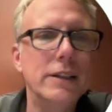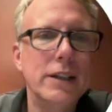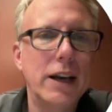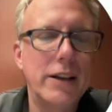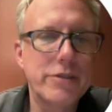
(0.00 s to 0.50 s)

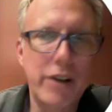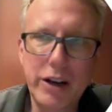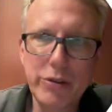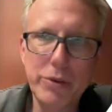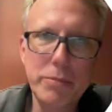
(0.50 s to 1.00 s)
And so how
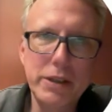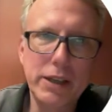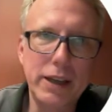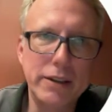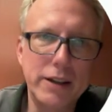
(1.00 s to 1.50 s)
do we
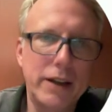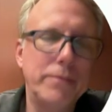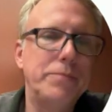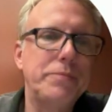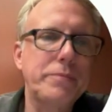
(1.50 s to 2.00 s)
mitigate that?
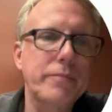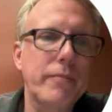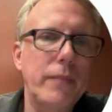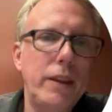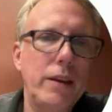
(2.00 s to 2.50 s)

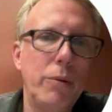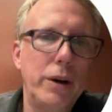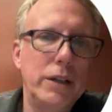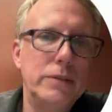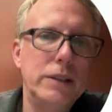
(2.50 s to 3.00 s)

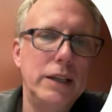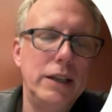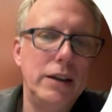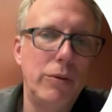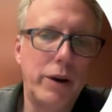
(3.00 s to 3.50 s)
Well,
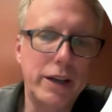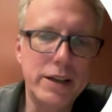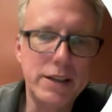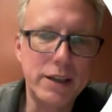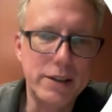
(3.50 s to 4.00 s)
one
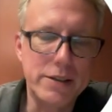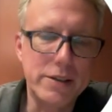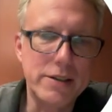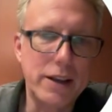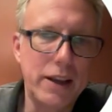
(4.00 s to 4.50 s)
idea is to
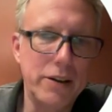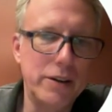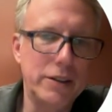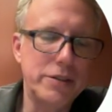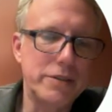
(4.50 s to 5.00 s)

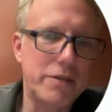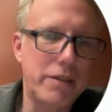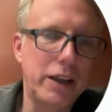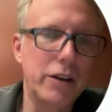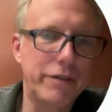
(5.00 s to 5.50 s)

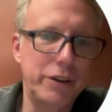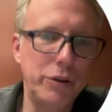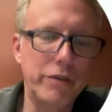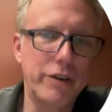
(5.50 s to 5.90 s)
think of the universe